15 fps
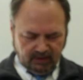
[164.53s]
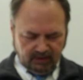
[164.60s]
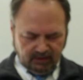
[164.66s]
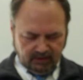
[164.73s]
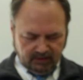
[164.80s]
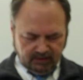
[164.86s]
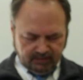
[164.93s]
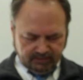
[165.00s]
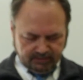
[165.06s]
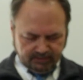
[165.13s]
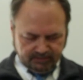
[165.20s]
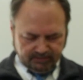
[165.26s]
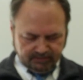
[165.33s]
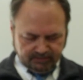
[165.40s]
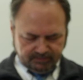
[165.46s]
And
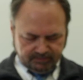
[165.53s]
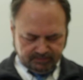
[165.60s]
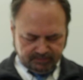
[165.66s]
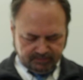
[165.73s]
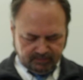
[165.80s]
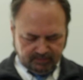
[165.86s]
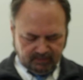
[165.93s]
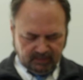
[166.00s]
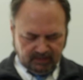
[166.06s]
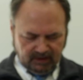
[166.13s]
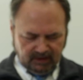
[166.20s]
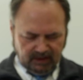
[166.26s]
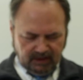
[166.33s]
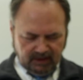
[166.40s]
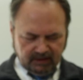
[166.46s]

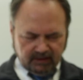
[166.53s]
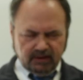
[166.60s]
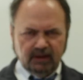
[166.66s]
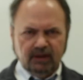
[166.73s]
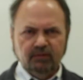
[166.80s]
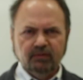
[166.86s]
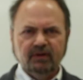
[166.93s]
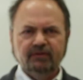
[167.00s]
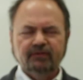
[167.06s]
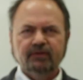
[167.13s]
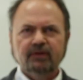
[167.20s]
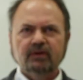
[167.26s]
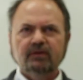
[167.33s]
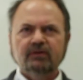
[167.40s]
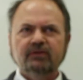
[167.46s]
he
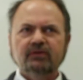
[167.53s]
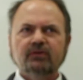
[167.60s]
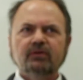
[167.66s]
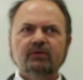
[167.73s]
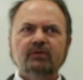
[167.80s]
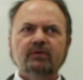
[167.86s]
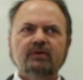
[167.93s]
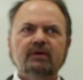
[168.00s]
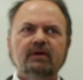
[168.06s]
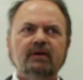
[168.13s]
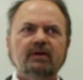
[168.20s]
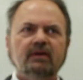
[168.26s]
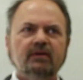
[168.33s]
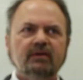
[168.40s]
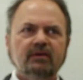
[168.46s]
refers to
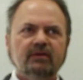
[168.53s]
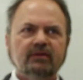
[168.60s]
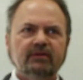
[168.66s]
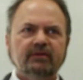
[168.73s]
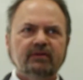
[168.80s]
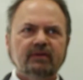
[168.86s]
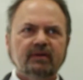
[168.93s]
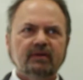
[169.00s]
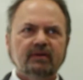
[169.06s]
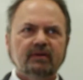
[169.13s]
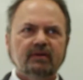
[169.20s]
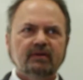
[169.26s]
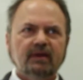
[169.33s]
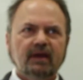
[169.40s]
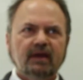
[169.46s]
his
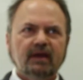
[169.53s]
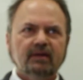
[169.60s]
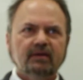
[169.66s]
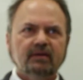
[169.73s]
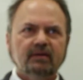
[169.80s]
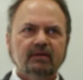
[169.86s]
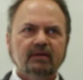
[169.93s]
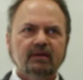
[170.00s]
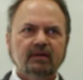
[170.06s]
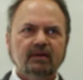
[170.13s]
death